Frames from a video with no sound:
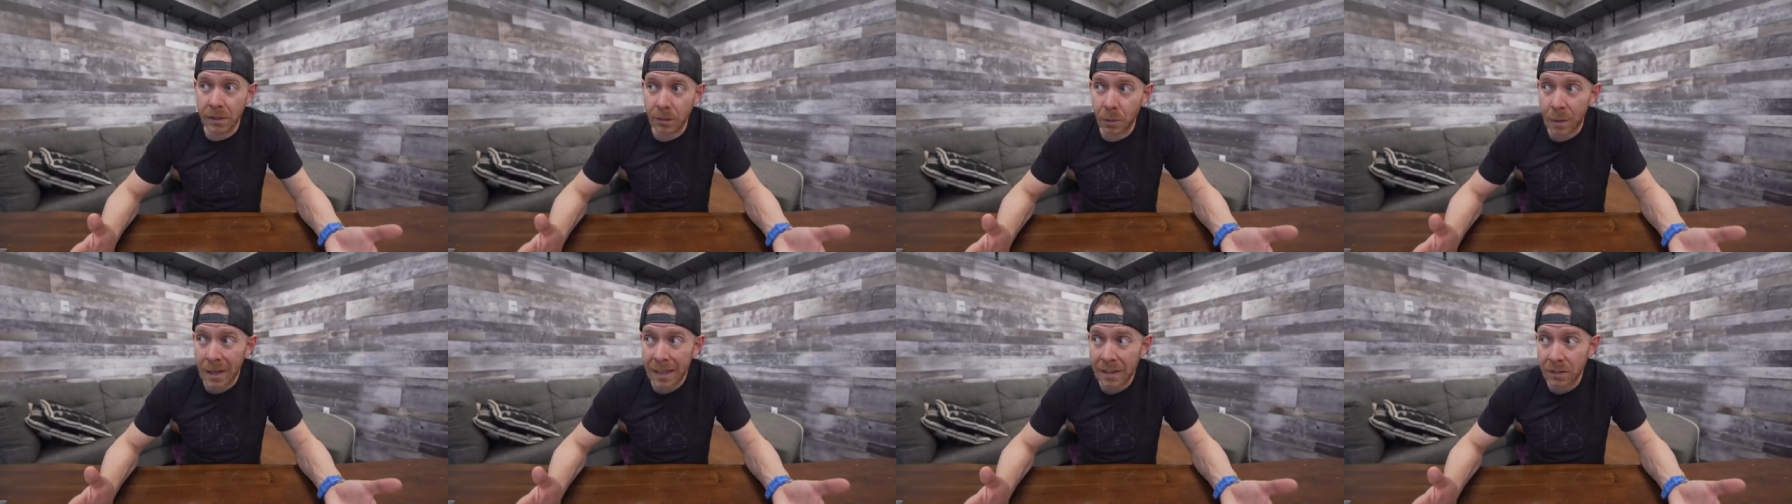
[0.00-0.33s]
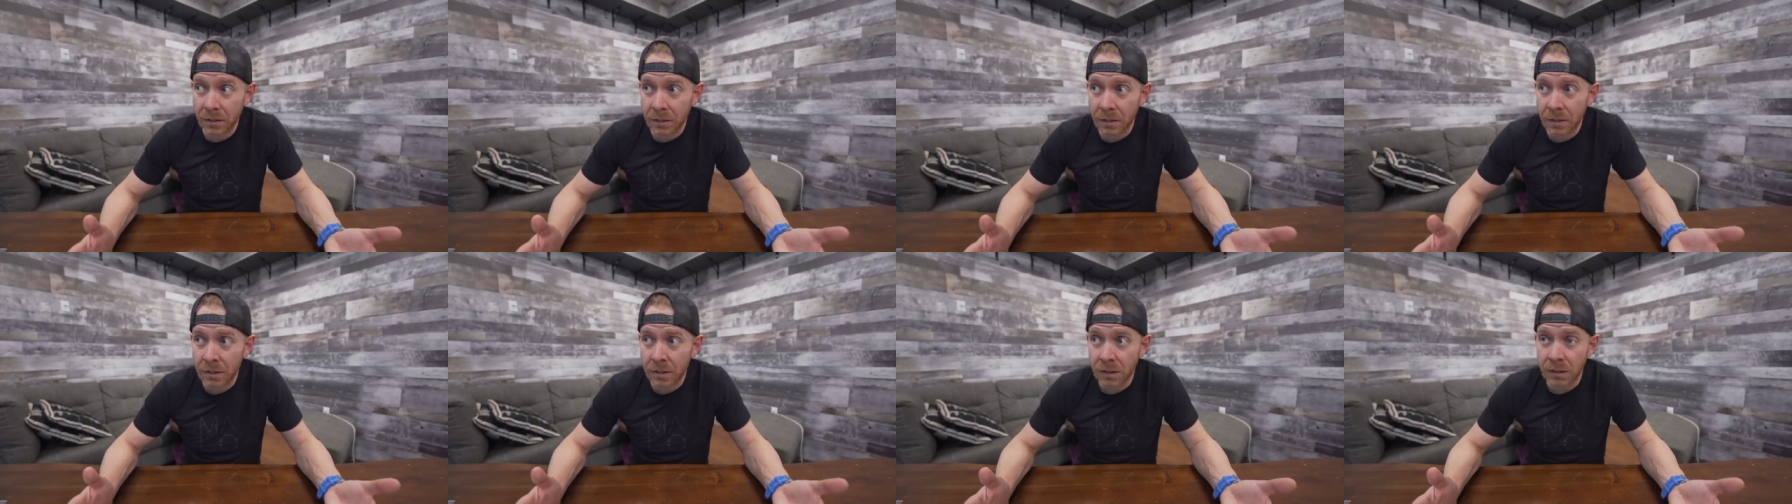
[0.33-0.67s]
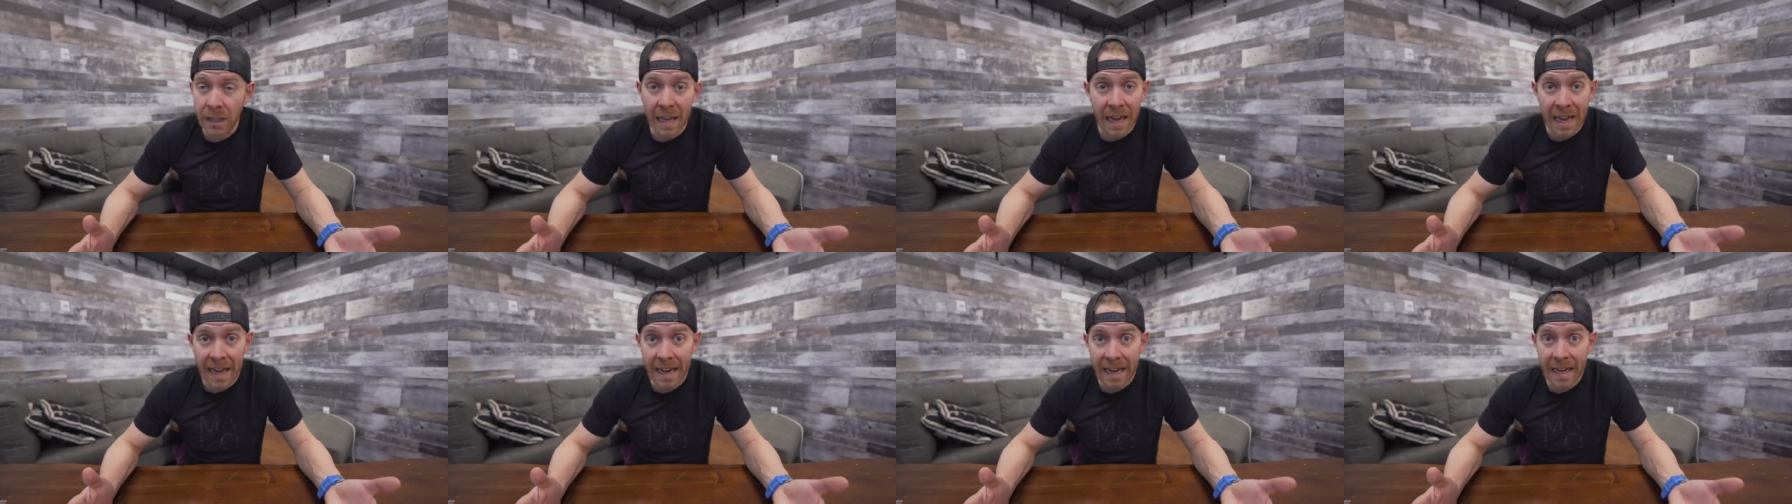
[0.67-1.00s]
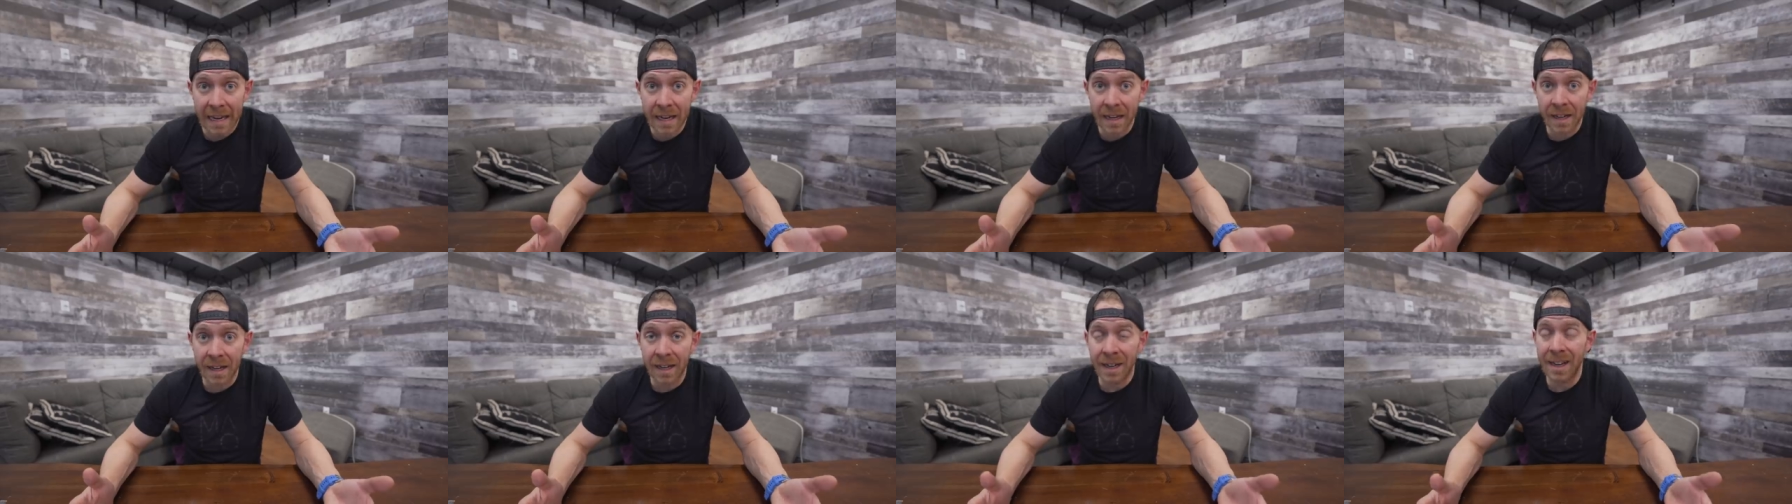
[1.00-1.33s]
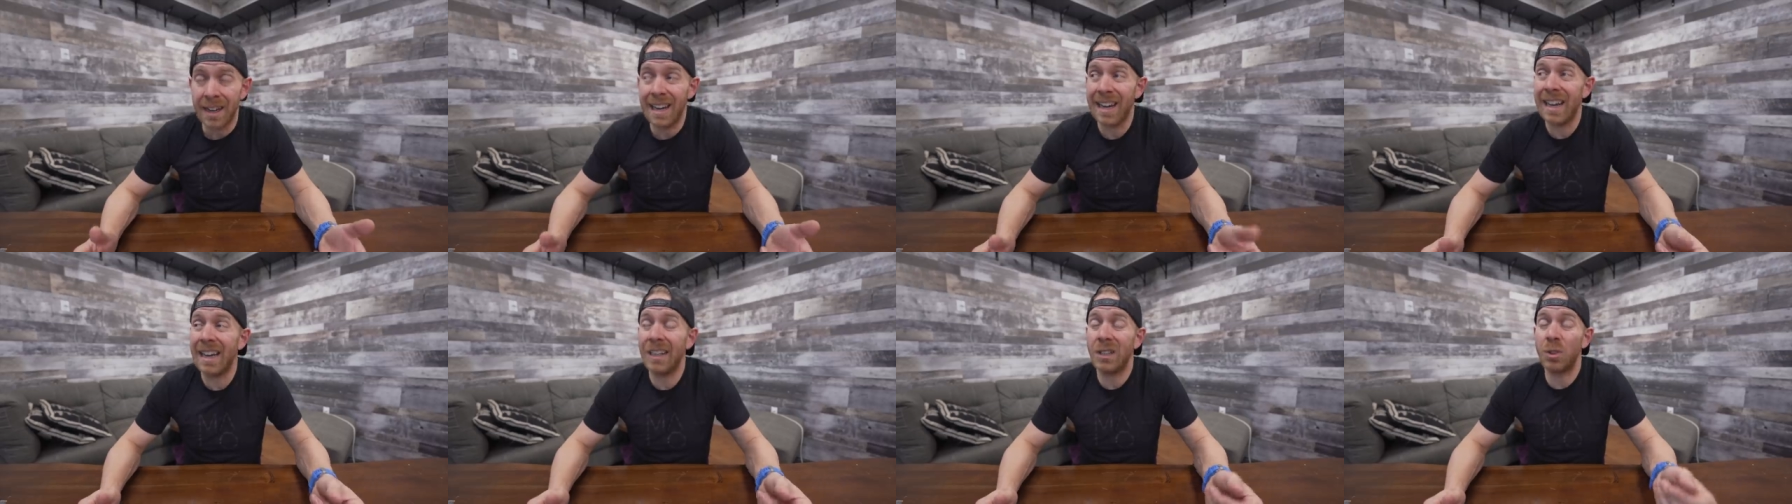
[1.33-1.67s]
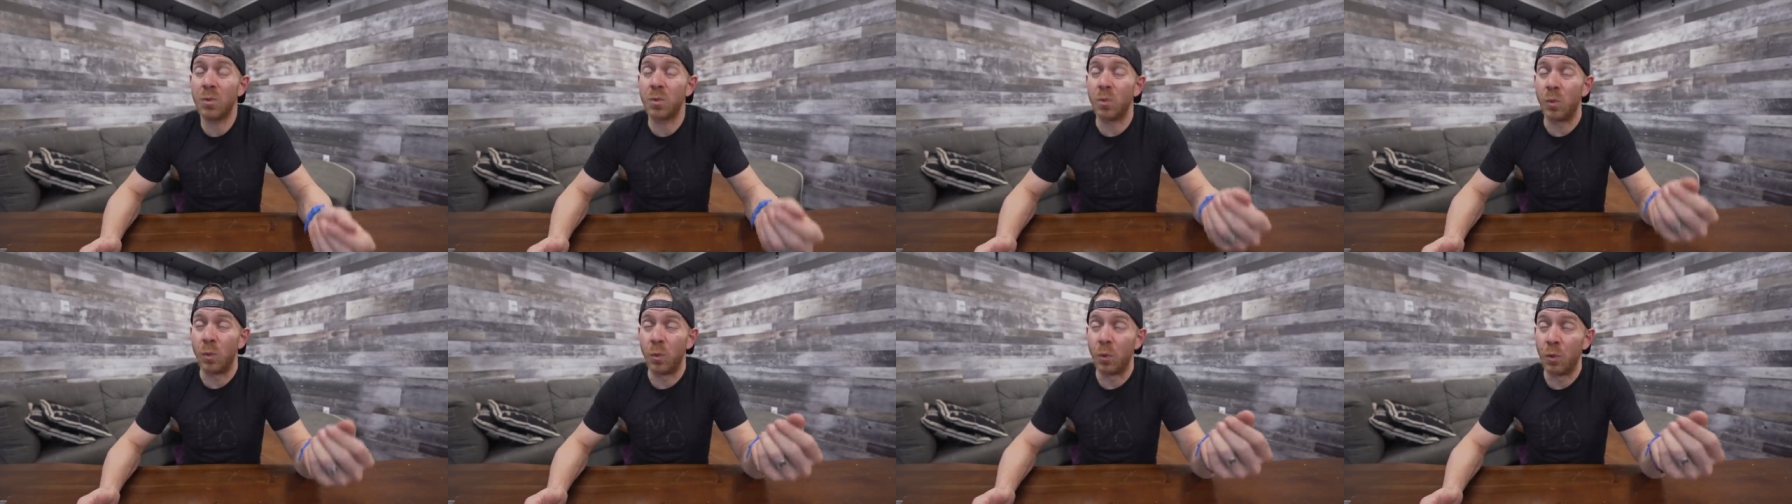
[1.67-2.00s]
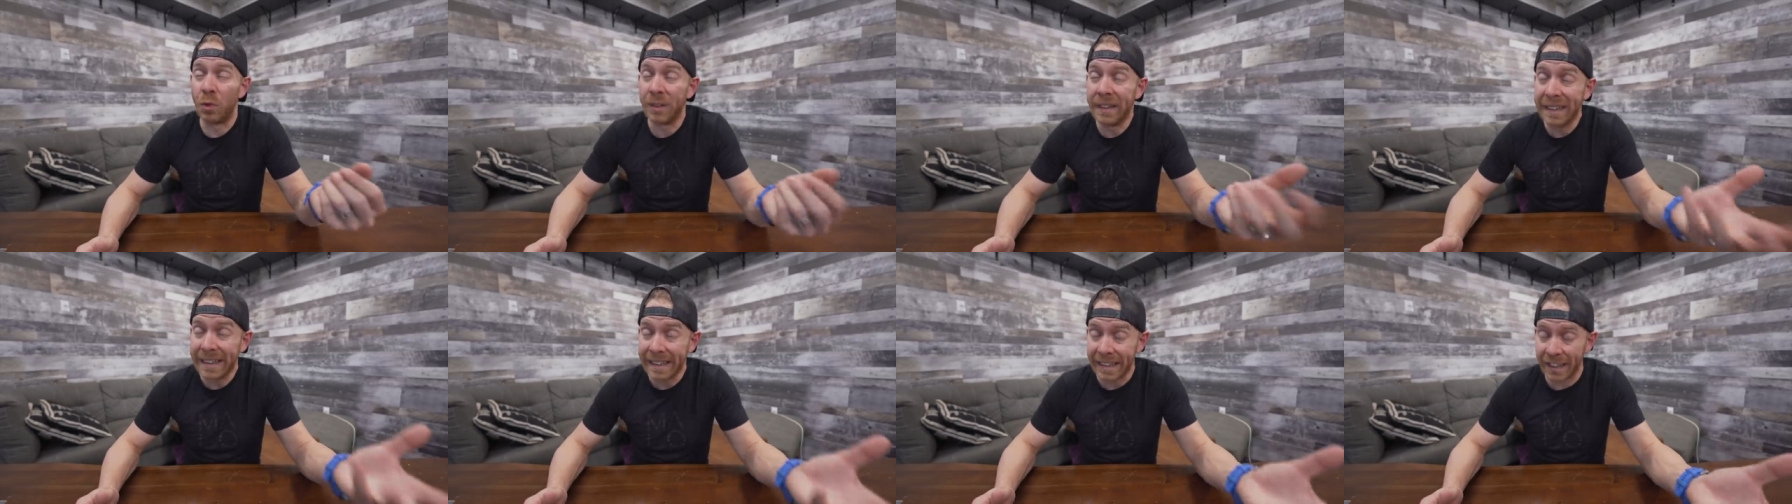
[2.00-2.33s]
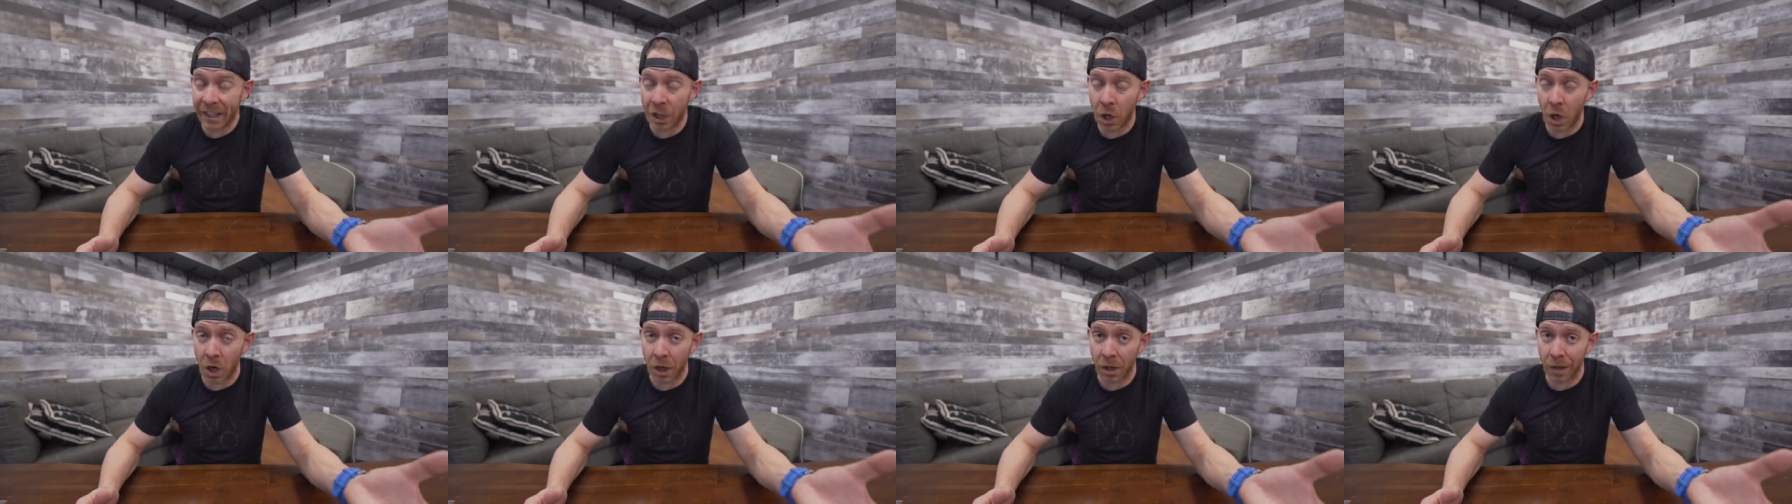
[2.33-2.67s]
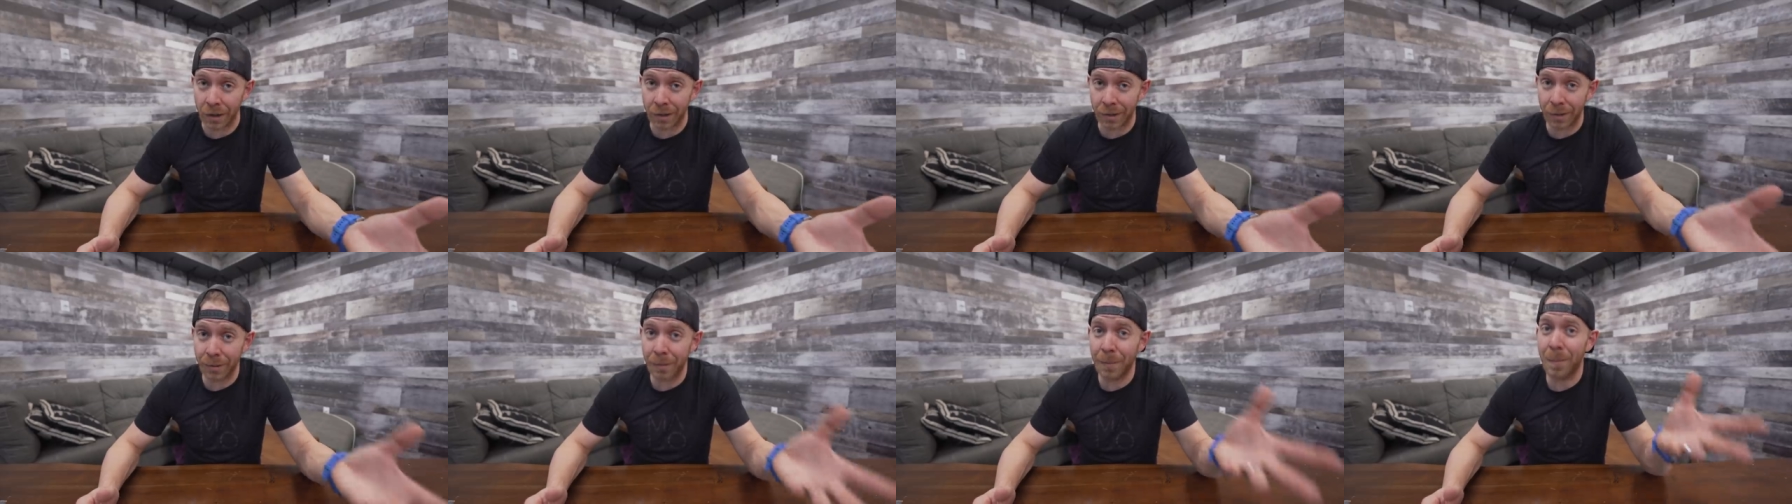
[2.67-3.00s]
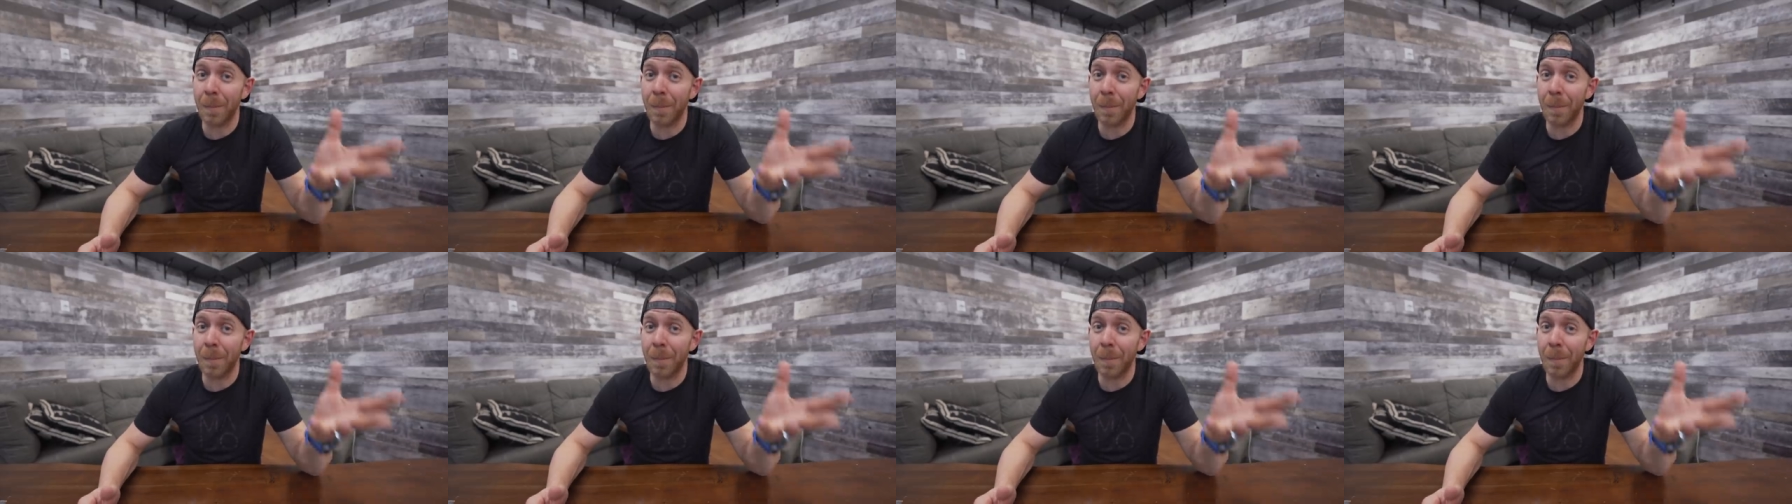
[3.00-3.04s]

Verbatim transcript: Well, A, it's really hard.